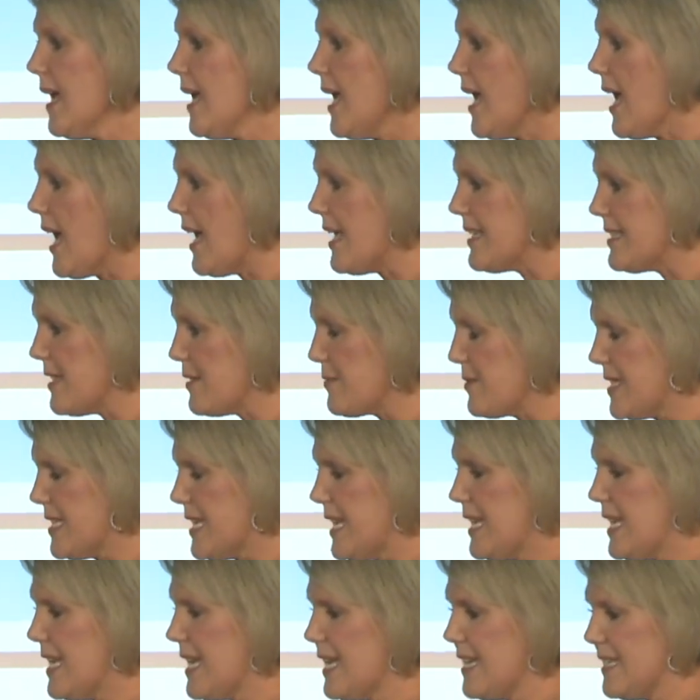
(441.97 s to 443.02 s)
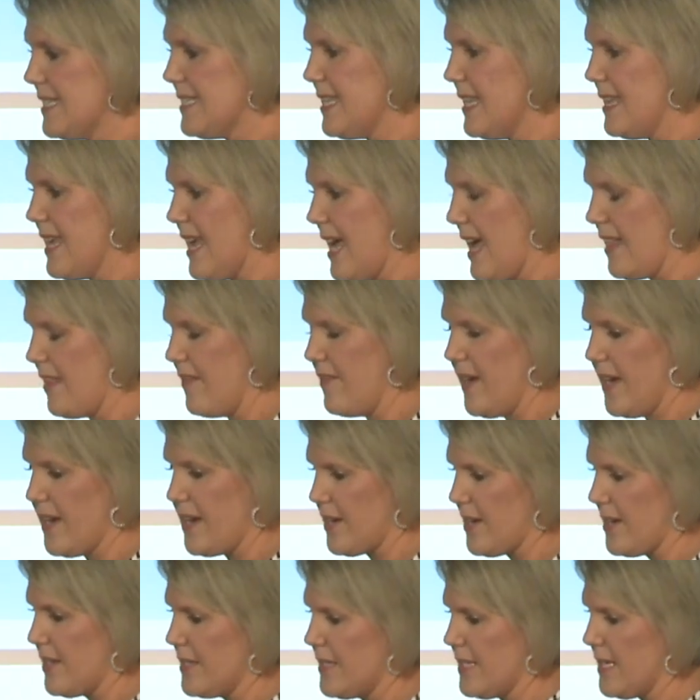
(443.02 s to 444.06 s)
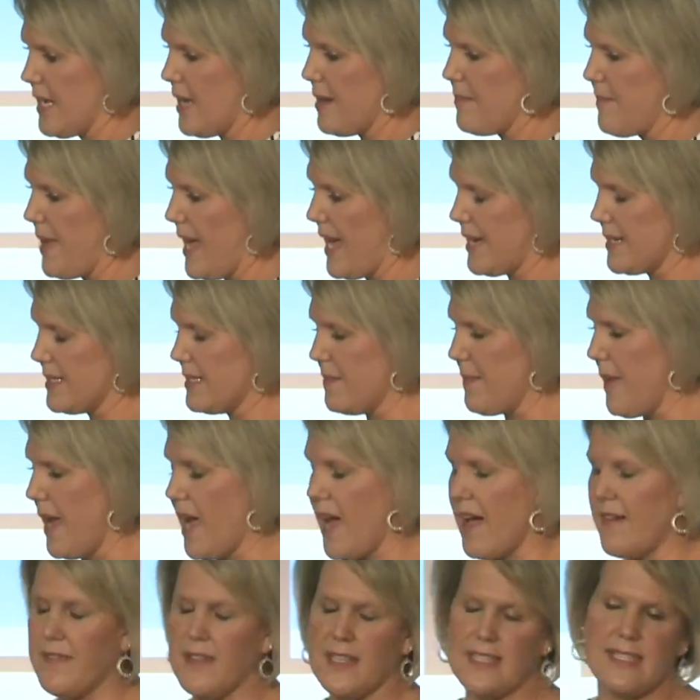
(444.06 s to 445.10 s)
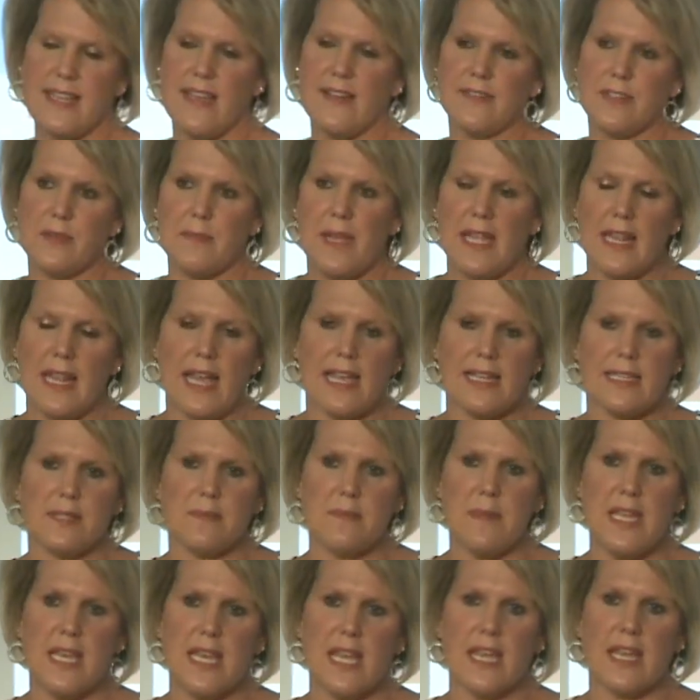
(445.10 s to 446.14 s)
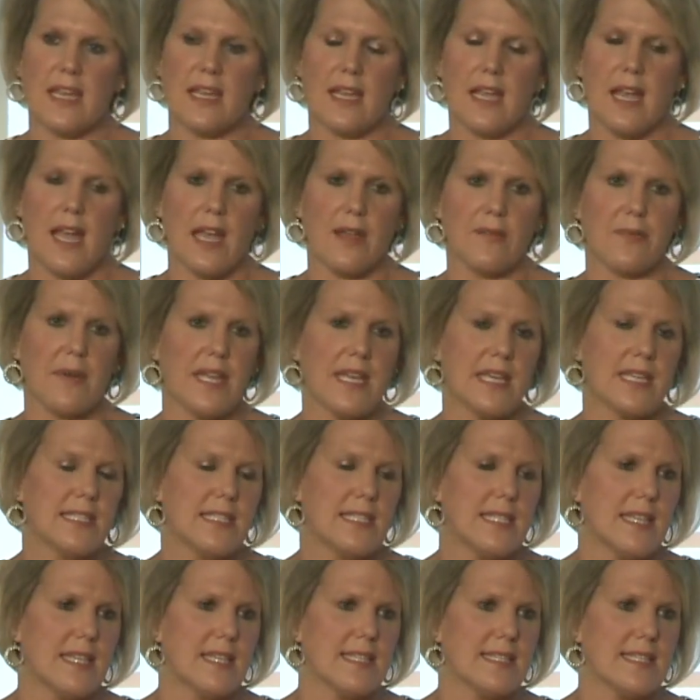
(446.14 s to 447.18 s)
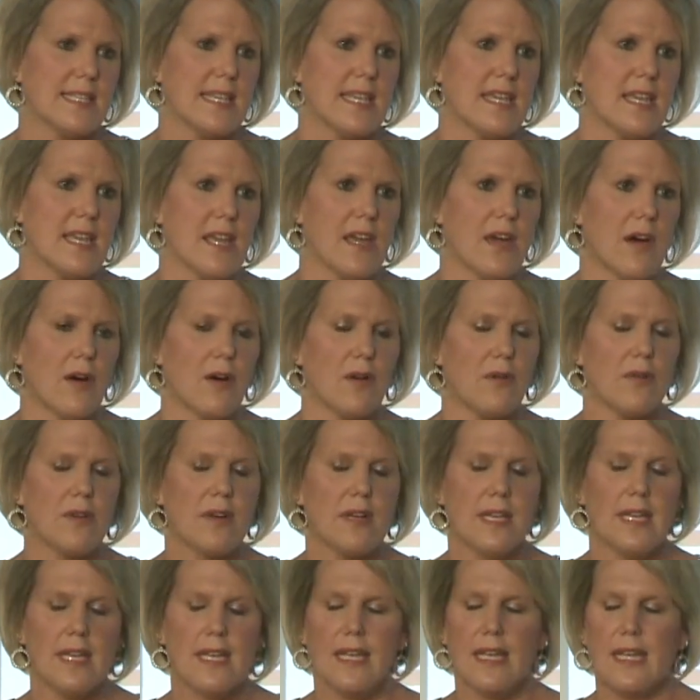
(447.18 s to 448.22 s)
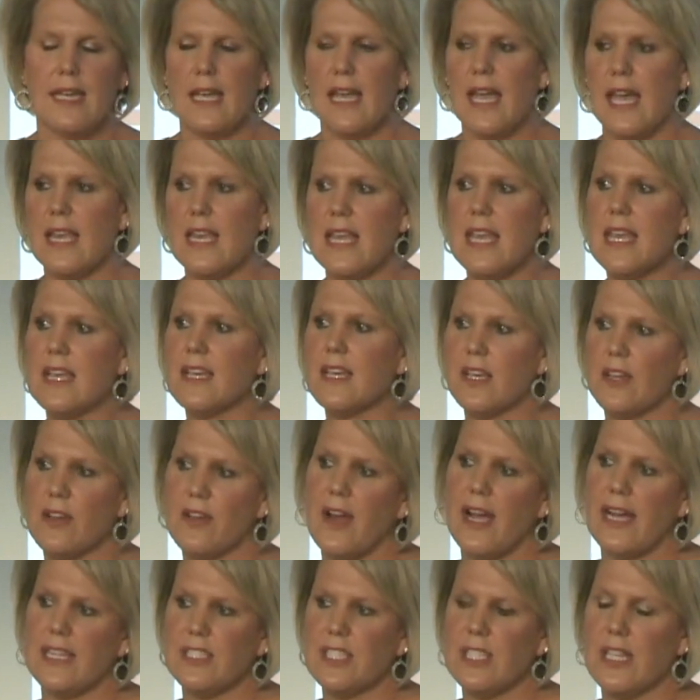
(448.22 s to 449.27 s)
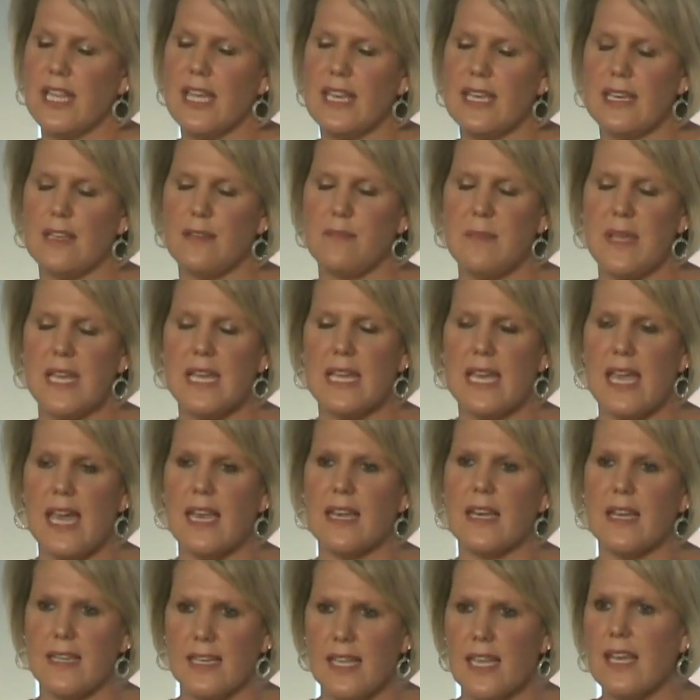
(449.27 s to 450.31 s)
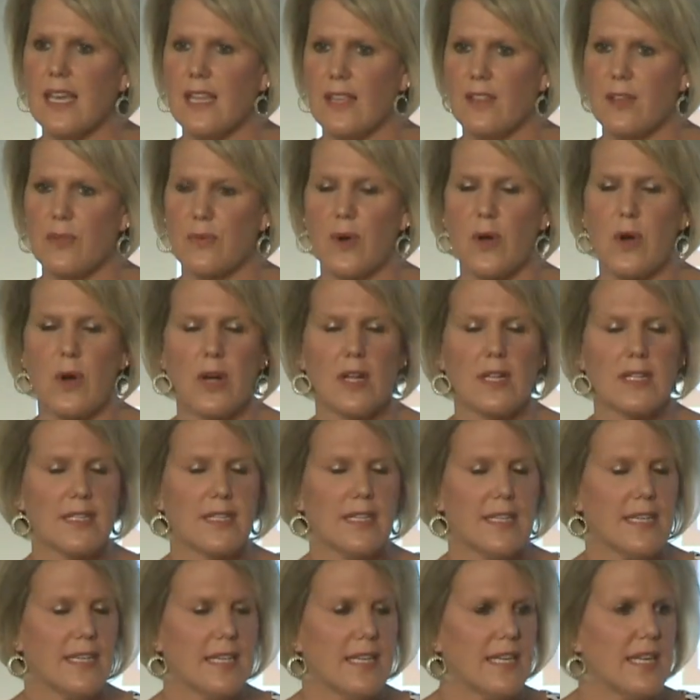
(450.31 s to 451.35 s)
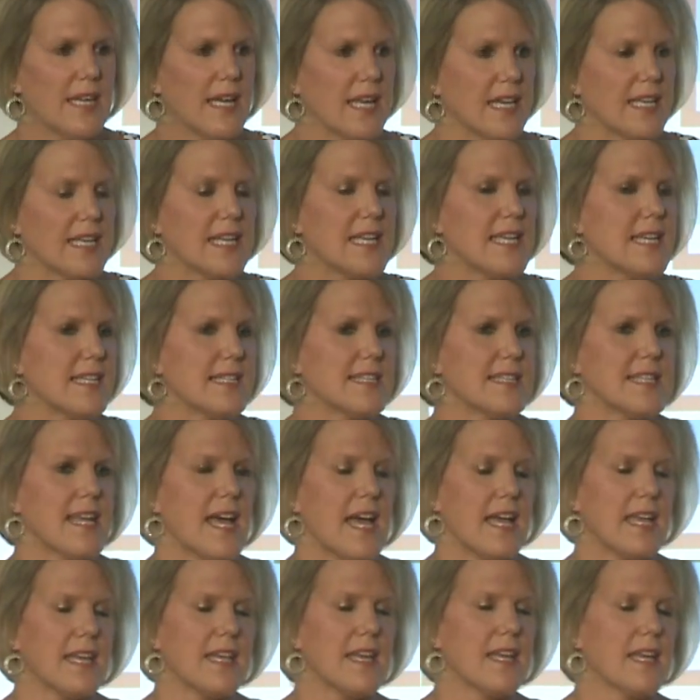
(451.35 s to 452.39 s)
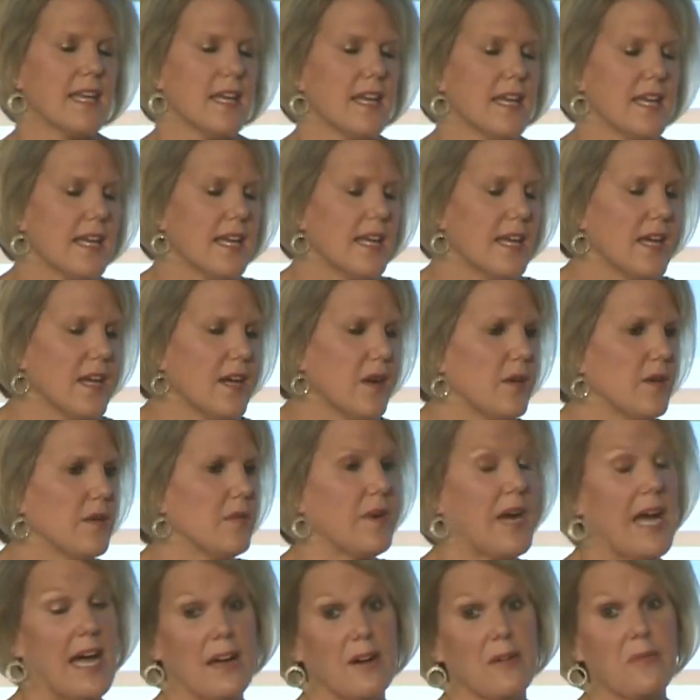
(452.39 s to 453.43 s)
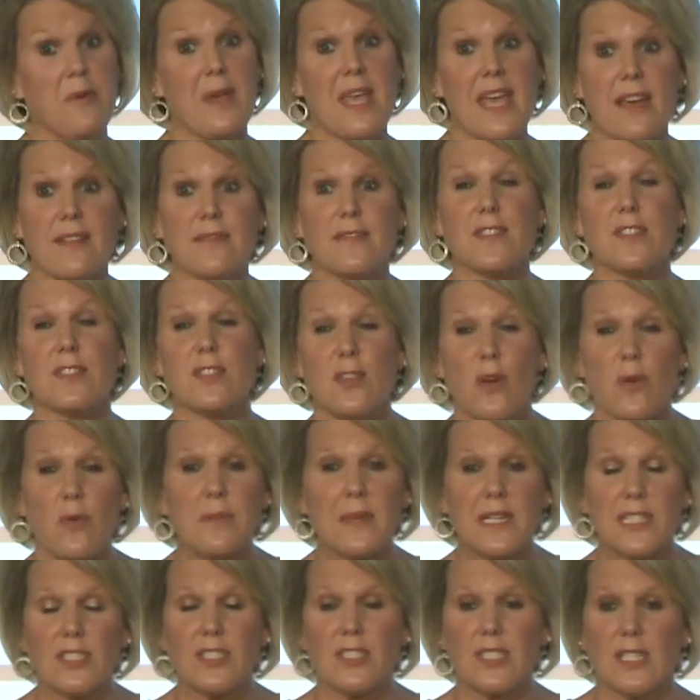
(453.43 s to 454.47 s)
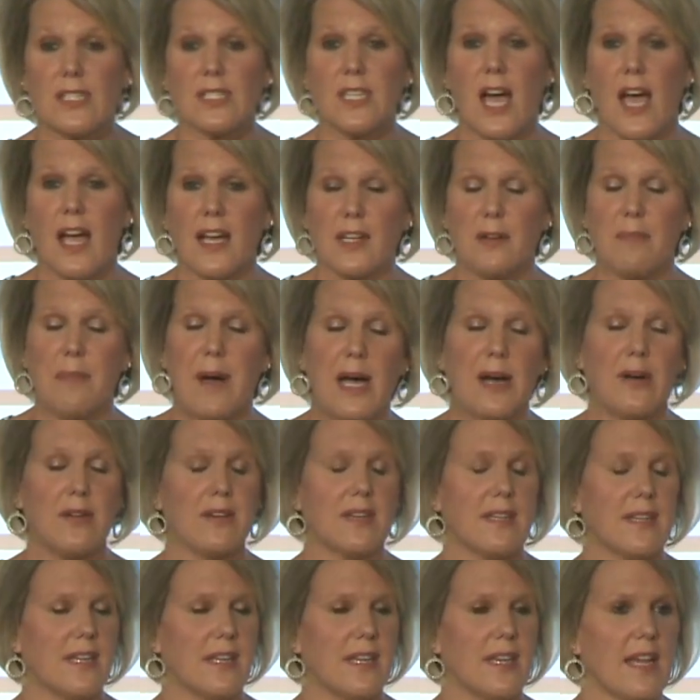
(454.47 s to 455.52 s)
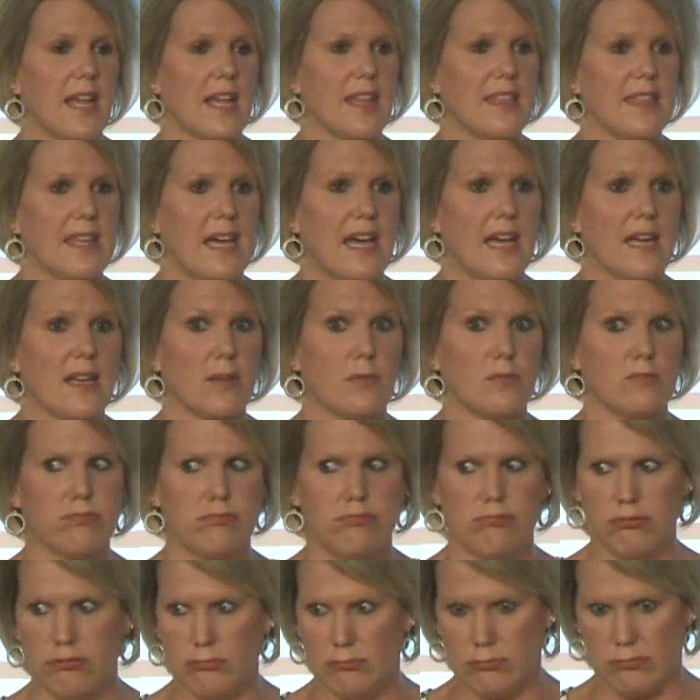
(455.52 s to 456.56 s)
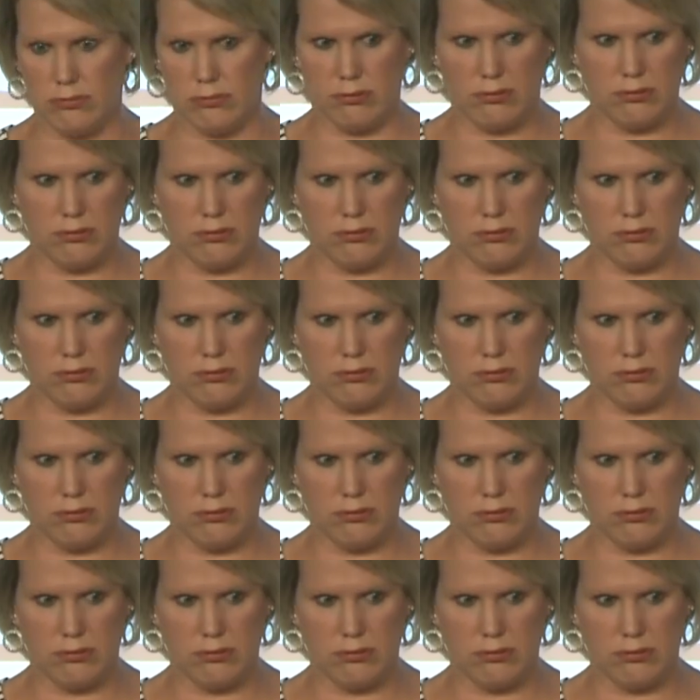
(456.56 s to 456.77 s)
As I was getting into the elevator to come back to my office after my last meeting, I ran into the CEO, and he congratulated me again on getting the role. And he said, wow, we have so much to talk about. And I thought, oh,